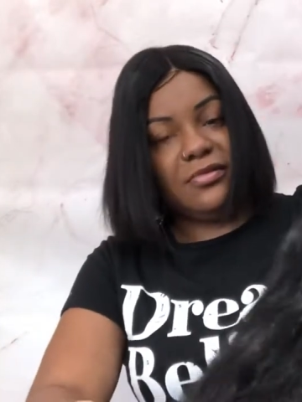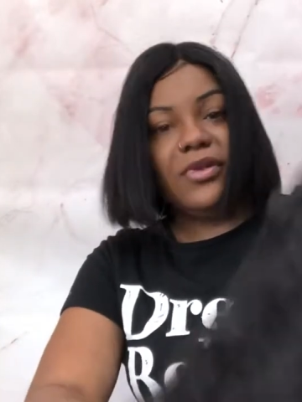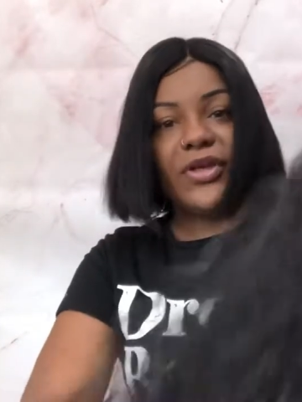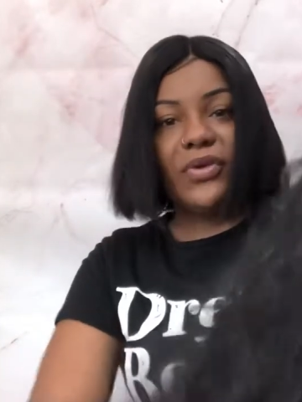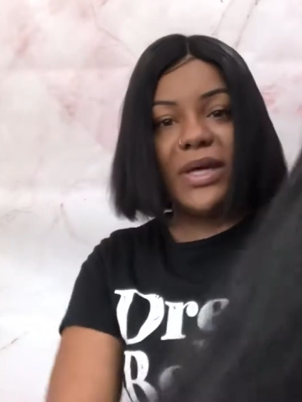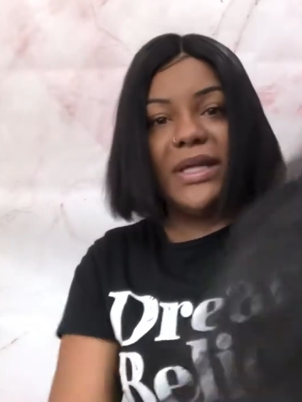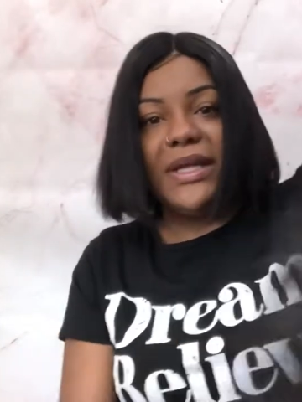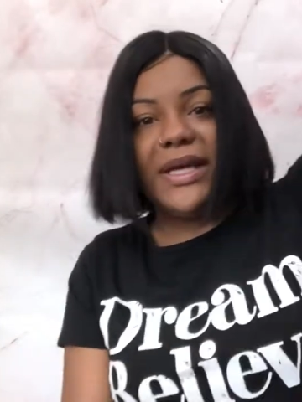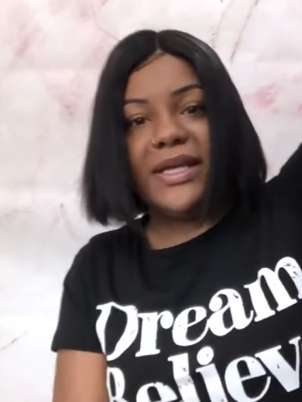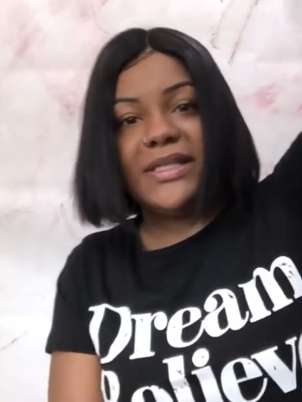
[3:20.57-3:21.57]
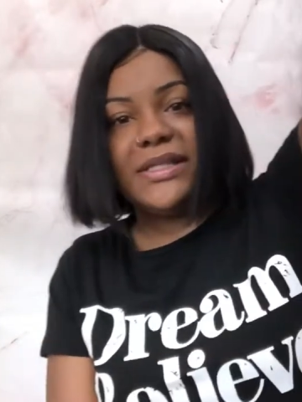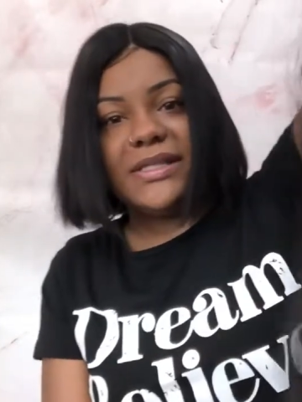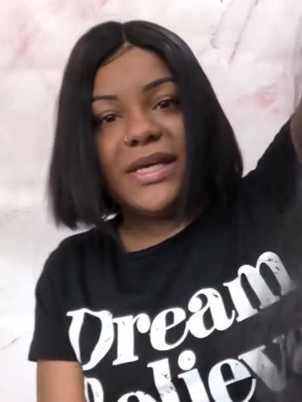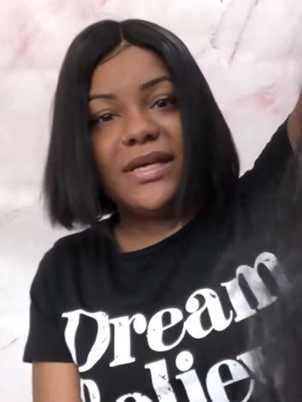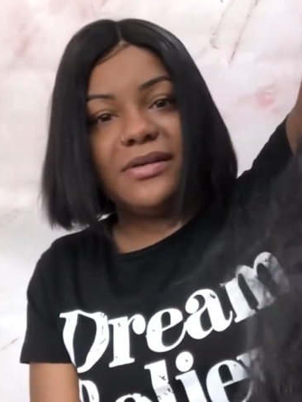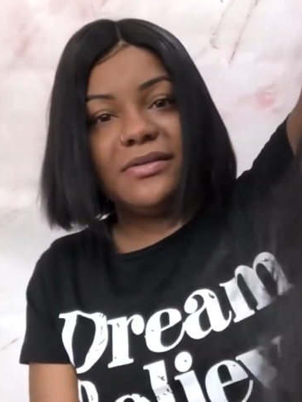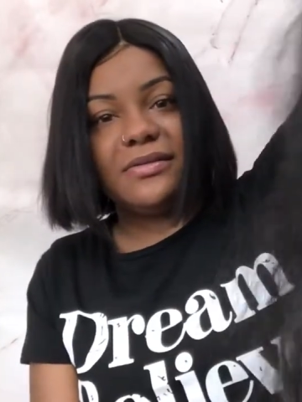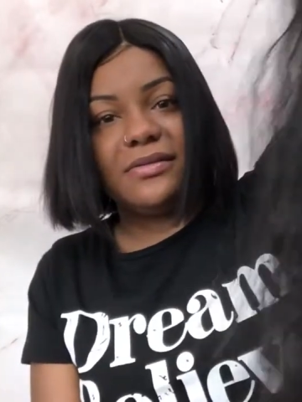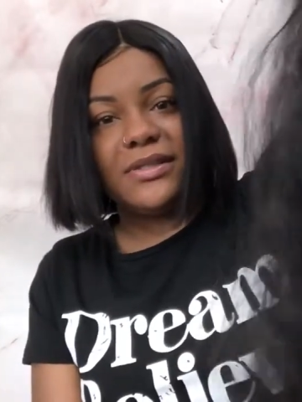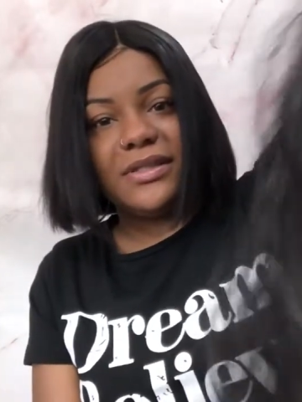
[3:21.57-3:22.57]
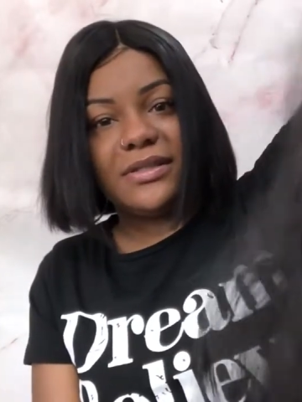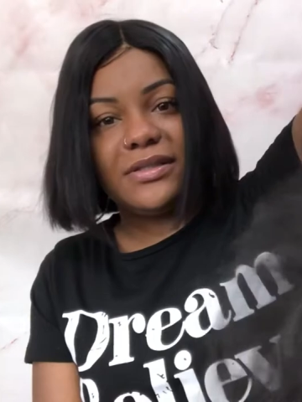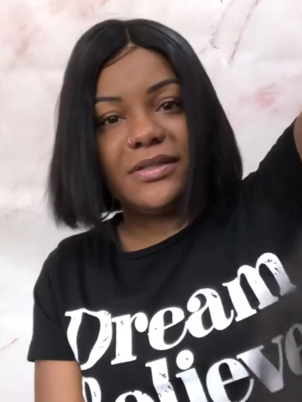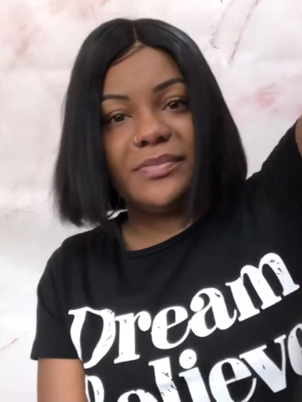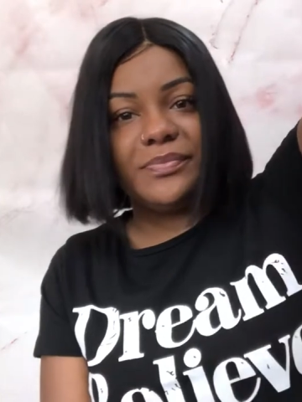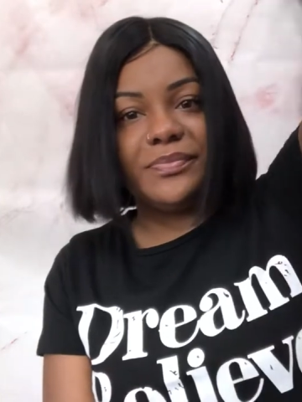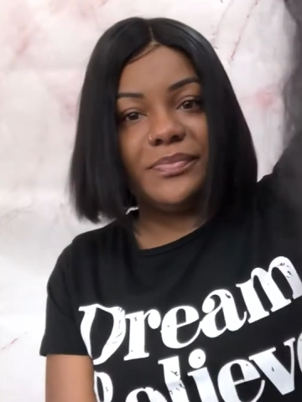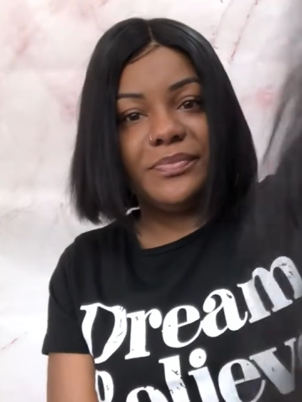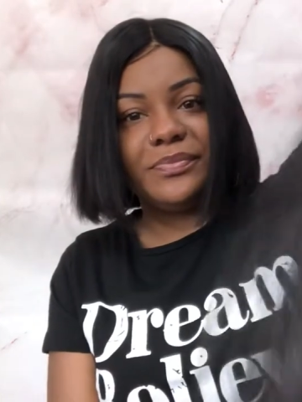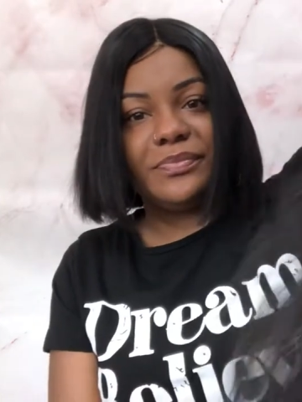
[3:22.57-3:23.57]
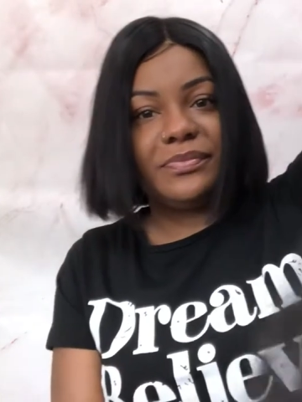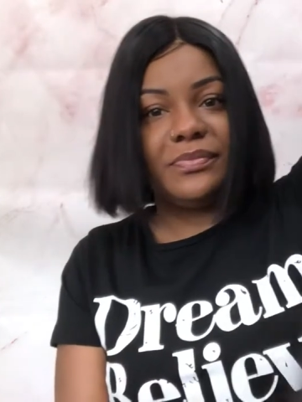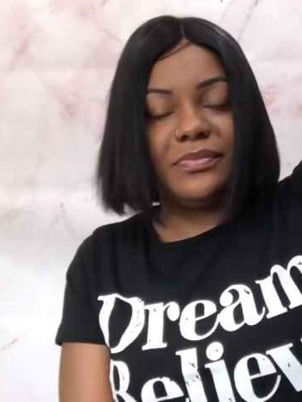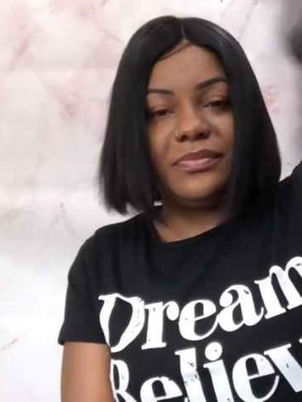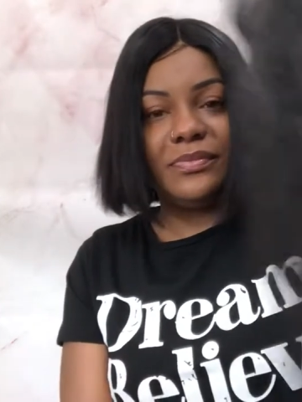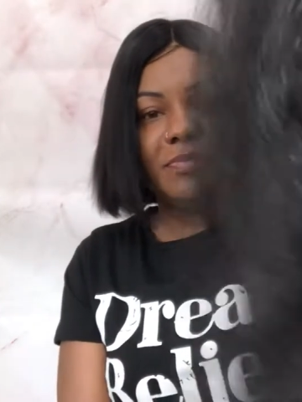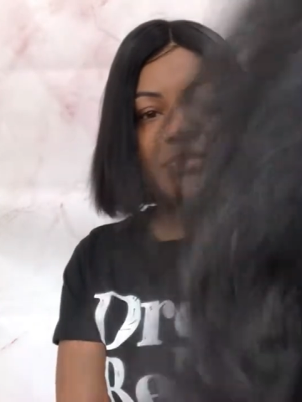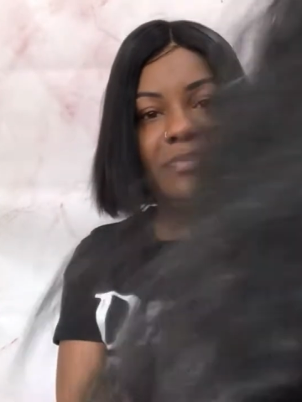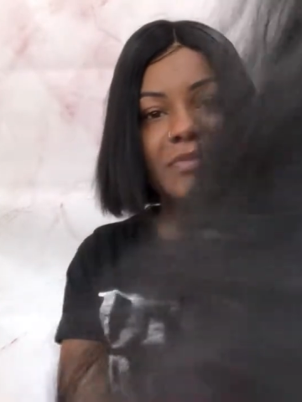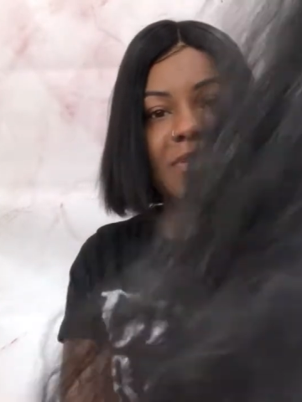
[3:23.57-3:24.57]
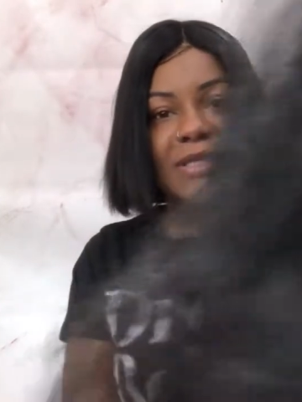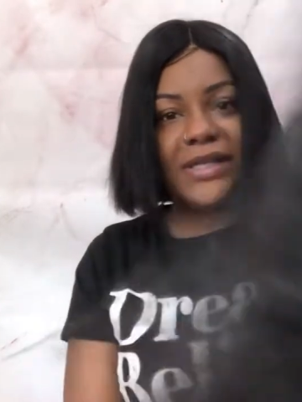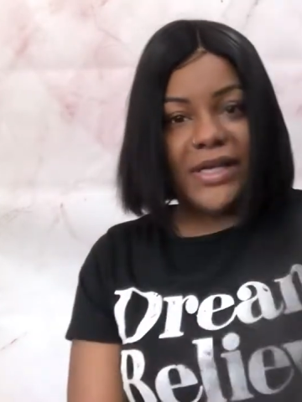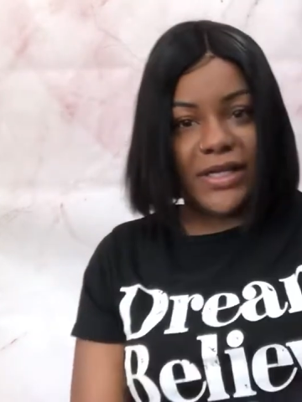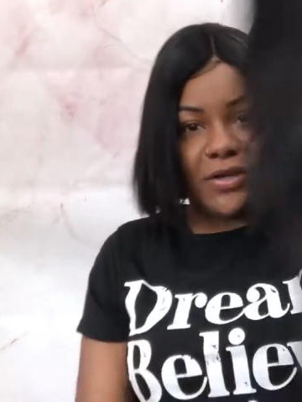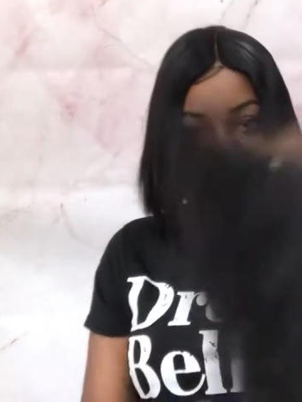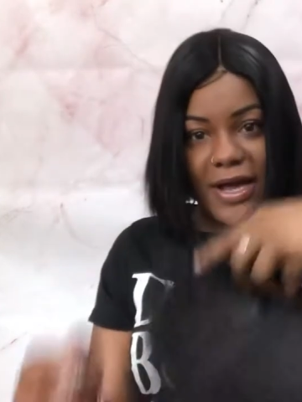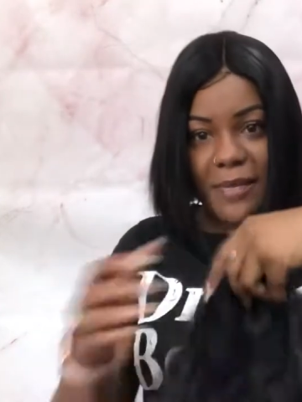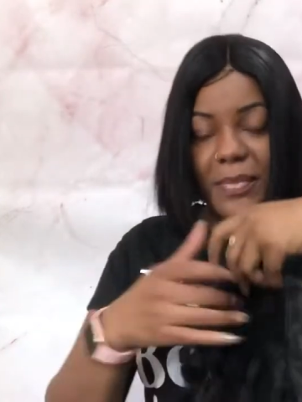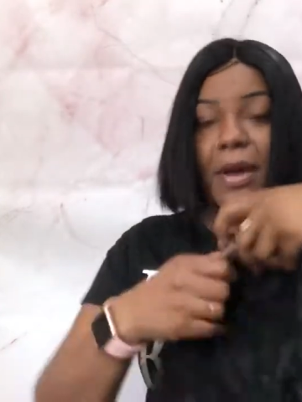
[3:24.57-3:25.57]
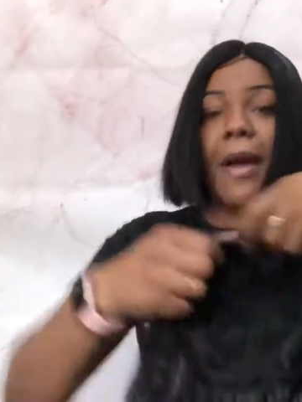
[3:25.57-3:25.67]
Like you can look at this and tell this is some synthetic crap.